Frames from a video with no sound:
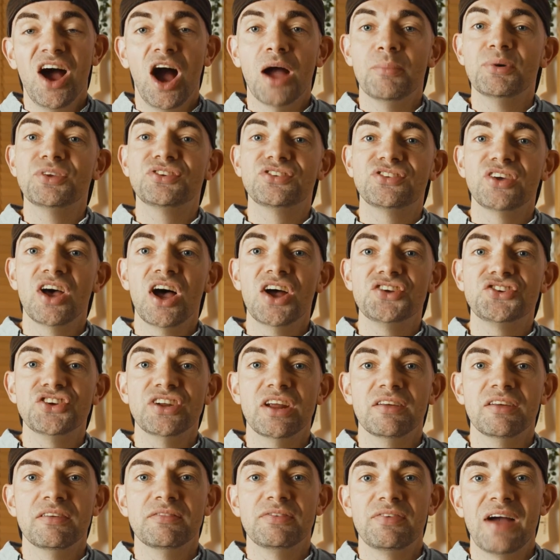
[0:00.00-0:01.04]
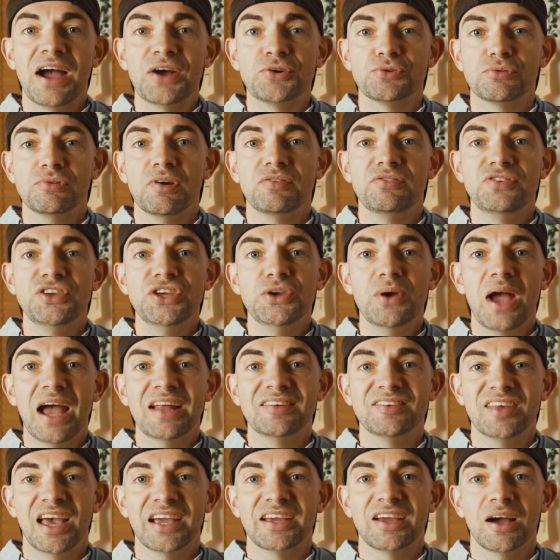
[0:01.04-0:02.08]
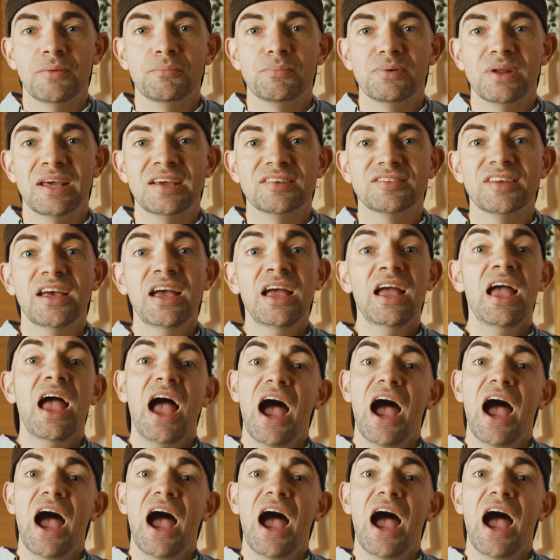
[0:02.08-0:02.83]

I'm a surgeon and founder of a few edtech companies,